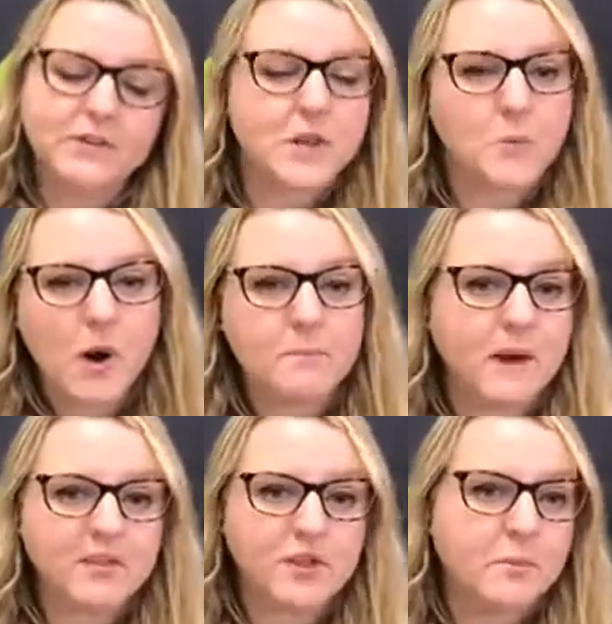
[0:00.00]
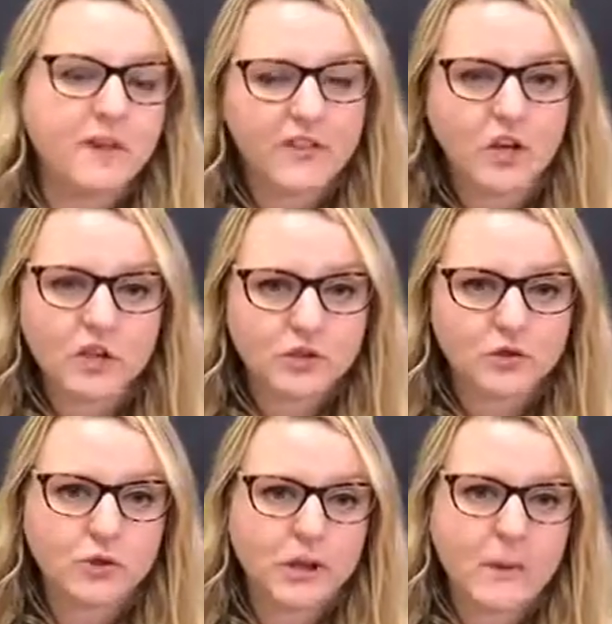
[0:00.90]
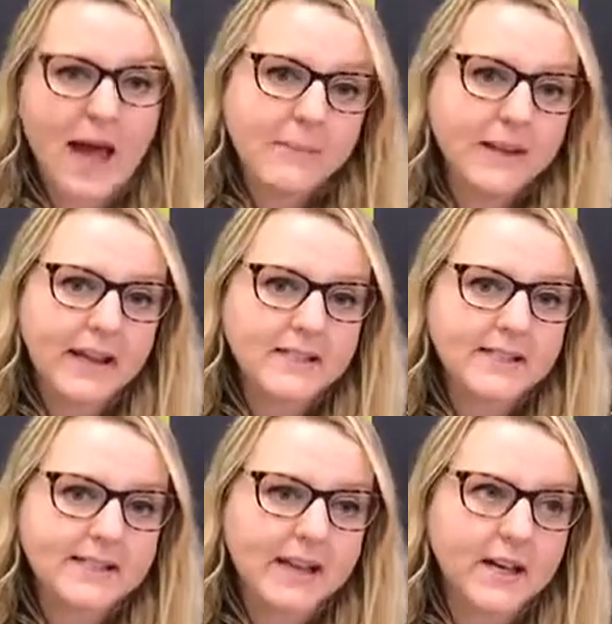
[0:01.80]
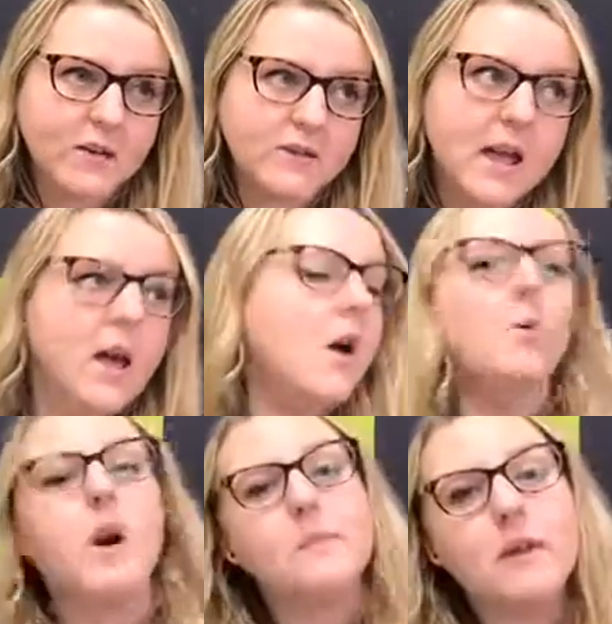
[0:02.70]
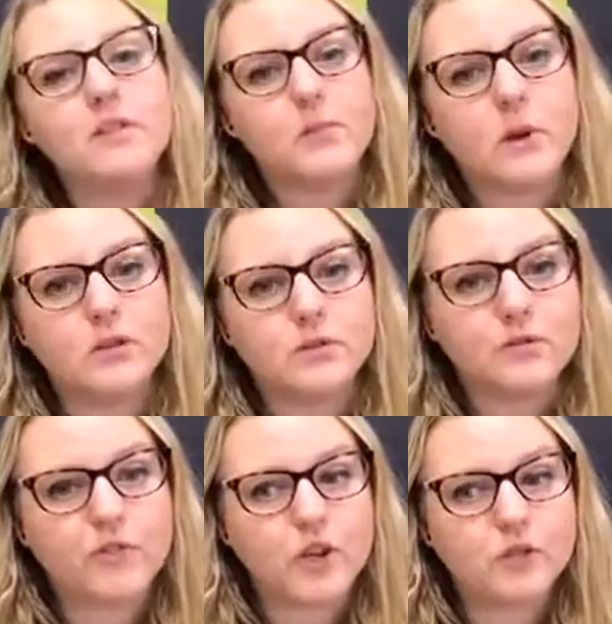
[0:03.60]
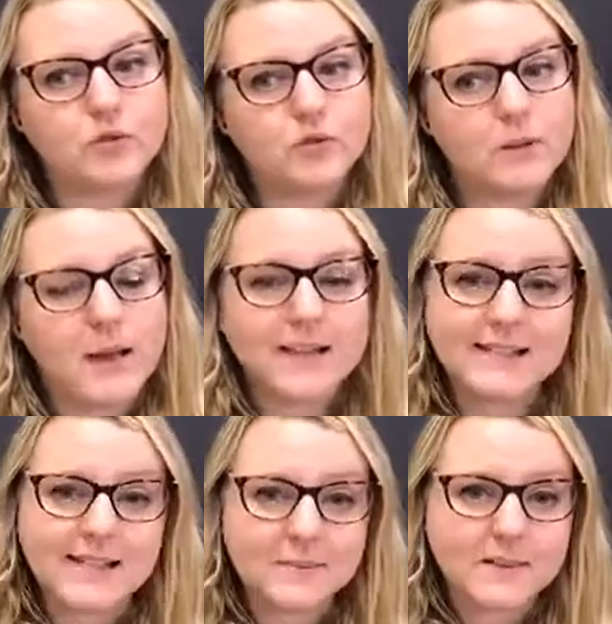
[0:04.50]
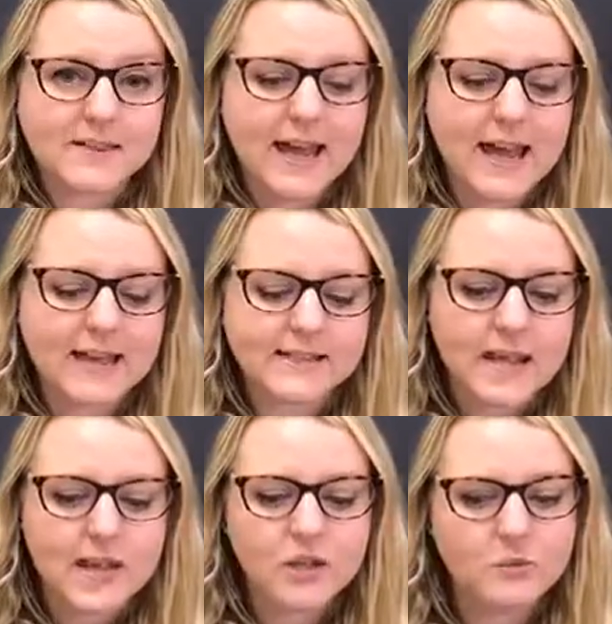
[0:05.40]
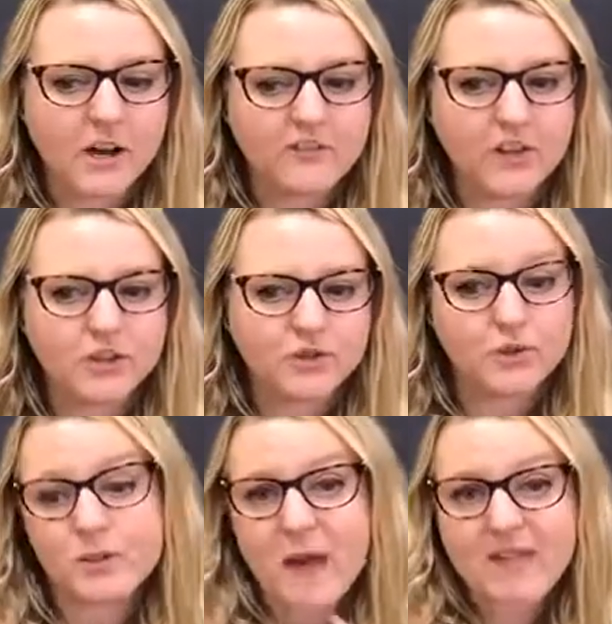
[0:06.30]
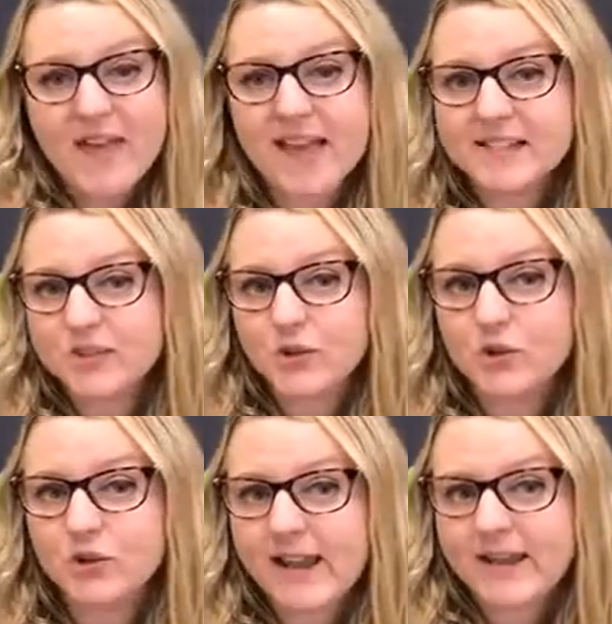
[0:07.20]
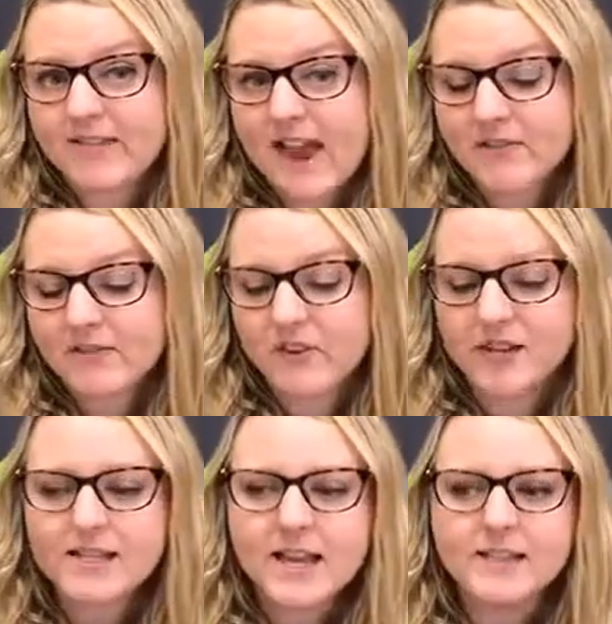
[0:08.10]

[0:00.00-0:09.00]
So 1 month you might focus on talking about application skills, 1 month you might focus on talking about assessment days, you might focus on talking about their story and their advice.